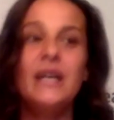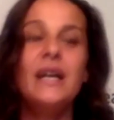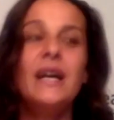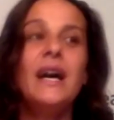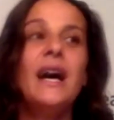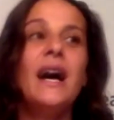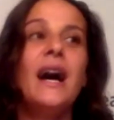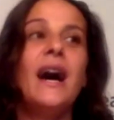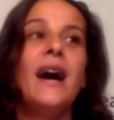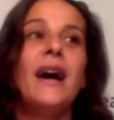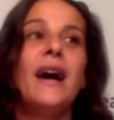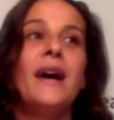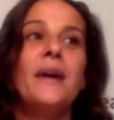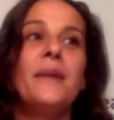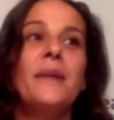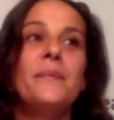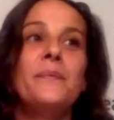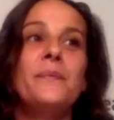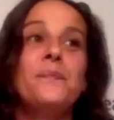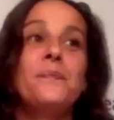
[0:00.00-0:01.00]

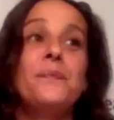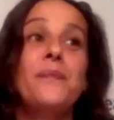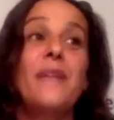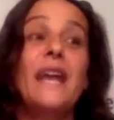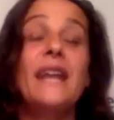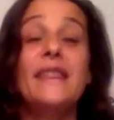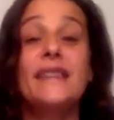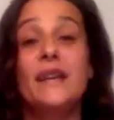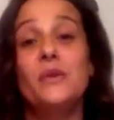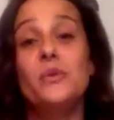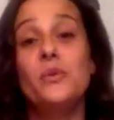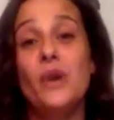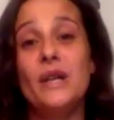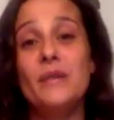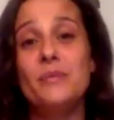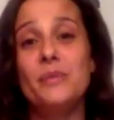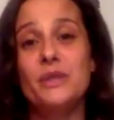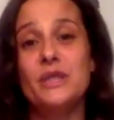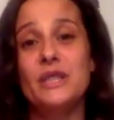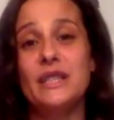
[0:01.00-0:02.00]
And then one
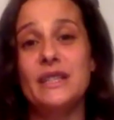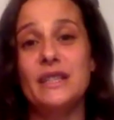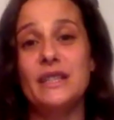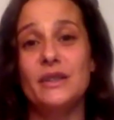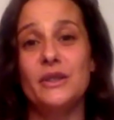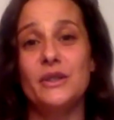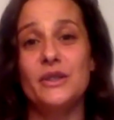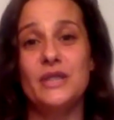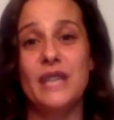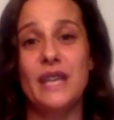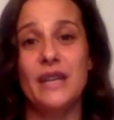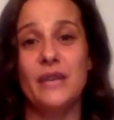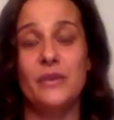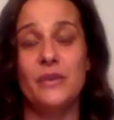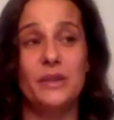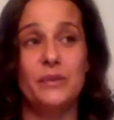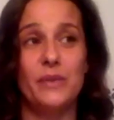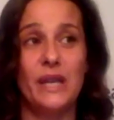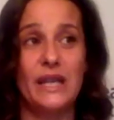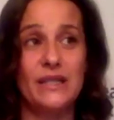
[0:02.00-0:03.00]
particular day
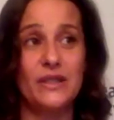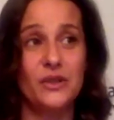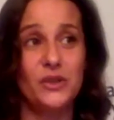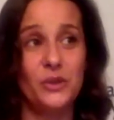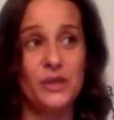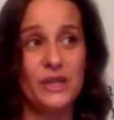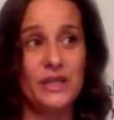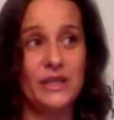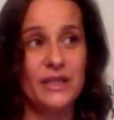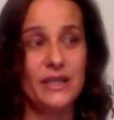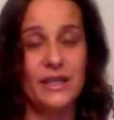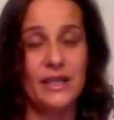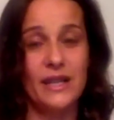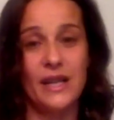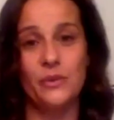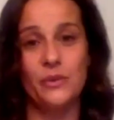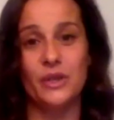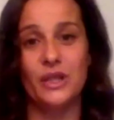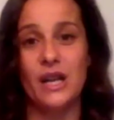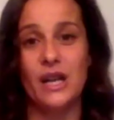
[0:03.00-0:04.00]
when my students and I
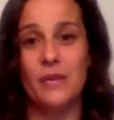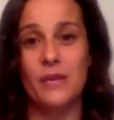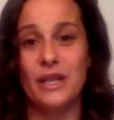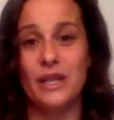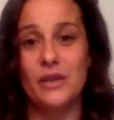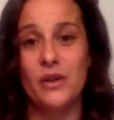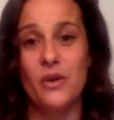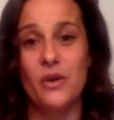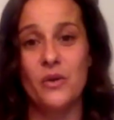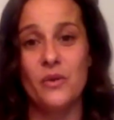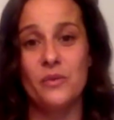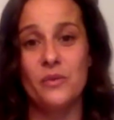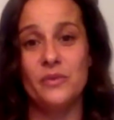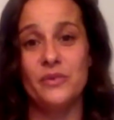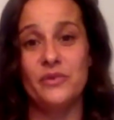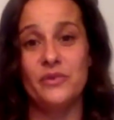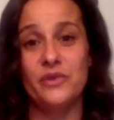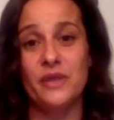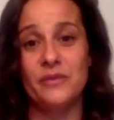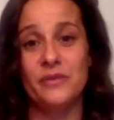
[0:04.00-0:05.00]
were coming home
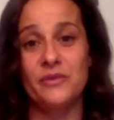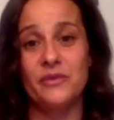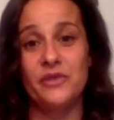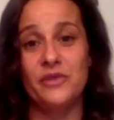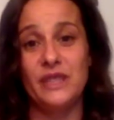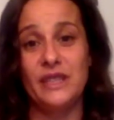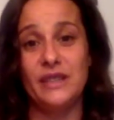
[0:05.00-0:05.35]
from feeding the